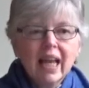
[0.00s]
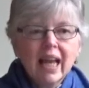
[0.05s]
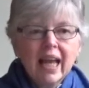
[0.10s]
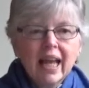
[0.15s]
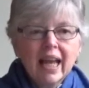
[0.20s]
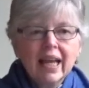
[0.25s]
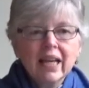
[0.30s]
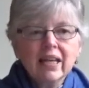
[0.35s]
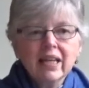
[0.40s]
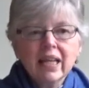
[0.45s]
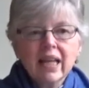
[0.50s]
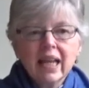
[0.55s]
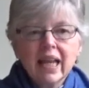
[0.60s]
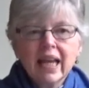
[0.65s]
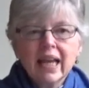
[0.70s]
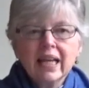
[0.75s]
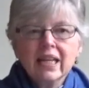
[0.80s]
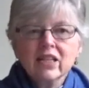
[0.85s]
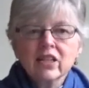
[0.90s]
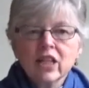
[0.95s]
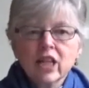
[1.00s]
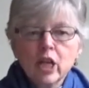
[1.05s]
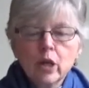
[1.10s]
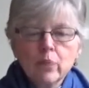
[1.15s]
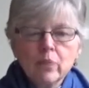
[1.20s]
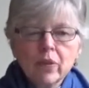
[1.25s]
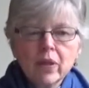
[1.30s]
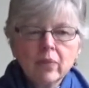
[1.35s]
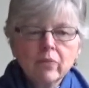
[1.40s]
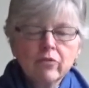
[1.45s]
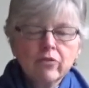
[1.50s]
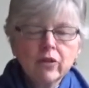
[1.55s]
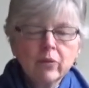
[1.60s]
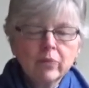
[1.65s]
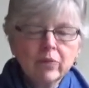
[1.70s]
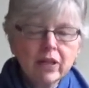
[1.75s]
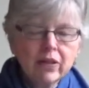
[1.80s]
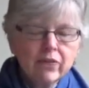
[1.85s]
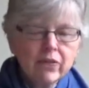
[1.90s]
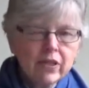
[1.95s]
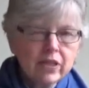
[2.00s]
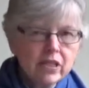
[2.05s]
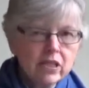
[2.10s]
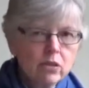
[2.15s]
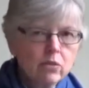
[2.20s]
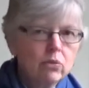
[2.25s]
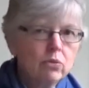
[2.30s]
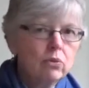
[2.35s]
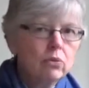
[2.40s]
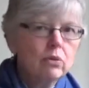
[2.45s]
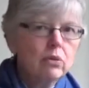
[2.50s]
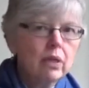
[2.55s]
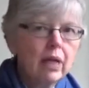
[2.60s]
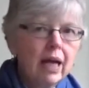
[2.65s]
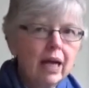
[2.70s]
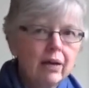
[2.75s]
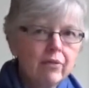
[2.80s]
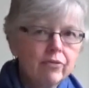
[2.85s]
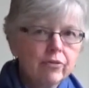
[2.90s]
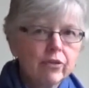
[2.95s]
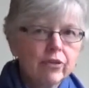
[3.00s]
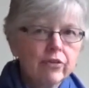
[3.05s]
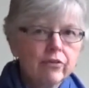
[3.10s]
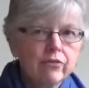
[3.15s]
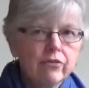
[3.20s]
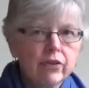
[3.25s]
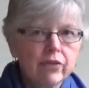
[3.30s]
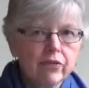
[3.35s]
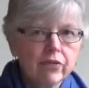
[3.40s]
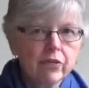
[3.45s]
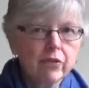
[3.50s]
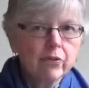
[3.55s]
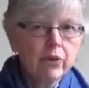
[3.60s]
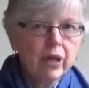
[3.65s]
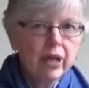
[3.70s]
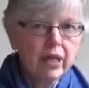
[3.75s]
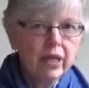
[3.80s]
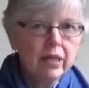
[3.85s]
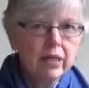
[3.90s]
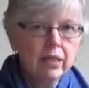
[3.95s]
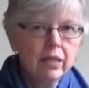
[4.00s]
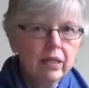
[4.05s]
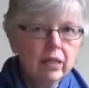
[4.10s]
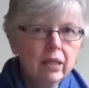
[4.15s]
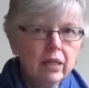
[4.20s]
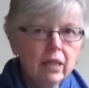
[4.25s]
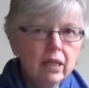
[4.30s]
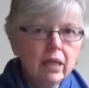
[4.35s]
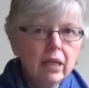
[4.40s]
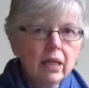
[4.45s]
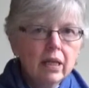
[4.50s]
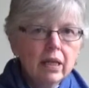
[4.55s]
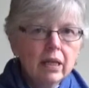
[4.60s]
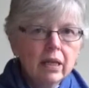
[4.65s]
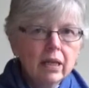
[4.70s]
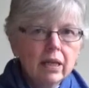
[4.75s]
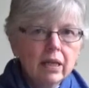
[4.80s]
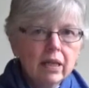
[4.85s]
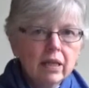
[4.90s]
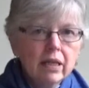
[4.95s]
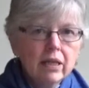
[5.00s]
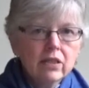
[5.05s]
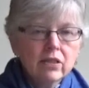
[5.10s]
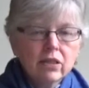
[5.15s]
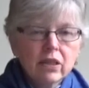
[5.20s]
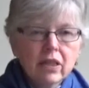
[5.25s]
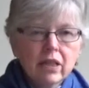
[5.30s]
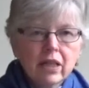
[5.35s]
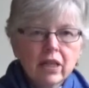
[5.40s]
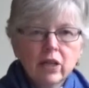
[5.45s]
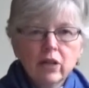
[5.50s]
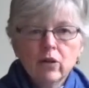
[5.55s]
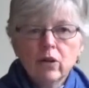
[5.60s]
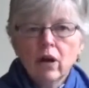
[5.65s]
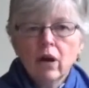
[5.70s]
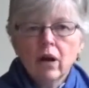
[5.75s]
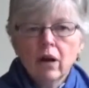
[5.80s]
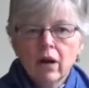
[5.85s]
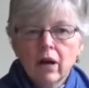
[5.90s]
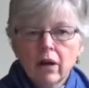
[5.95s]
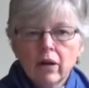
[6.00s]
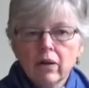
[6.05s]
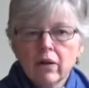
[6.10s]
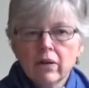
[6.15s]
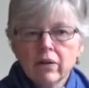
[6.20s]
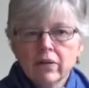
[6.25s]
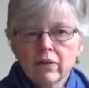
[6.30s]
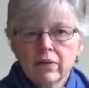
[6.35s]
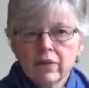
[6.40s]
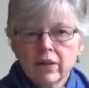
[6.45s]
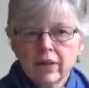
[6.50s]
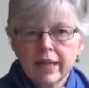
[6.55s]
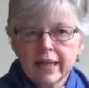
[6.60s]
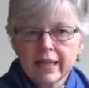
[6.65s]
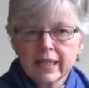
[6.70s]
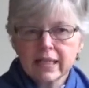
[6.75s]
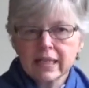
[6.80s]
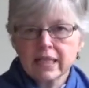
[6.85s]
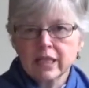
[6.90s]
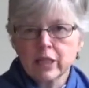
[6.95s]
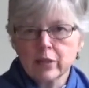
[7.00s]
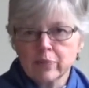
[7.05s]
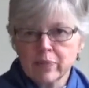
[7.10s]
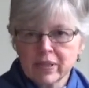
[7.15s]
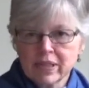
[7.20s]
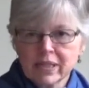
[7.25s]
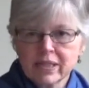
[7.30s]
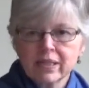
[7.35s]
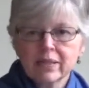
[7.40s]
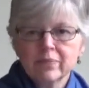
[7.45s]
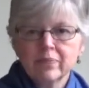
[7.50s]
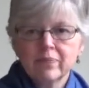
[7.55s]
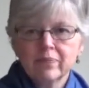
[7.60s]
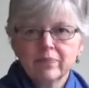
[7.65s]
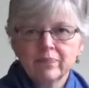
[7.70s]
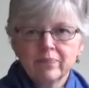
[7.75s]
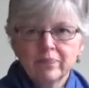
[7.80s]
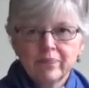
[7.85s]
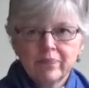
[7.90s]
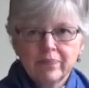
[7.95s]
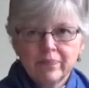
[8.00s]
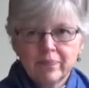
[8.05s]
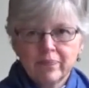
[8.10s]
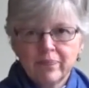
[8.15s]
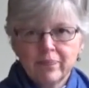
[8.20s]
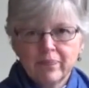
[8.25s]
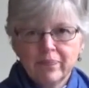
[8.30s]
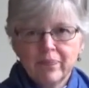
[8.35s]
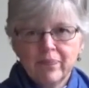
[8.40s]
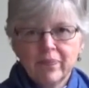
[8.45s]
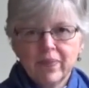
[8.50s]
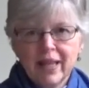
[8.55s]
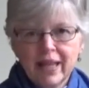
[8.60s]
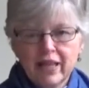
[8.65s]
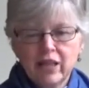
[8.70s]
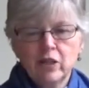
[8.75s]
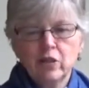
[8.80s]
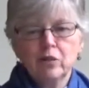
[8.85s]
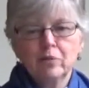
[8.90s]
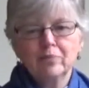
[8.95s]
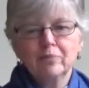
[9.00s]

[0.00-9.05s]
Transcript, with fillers: and, and to keep them from leaving school after the fifth grade. Here are the next clips. Thank you.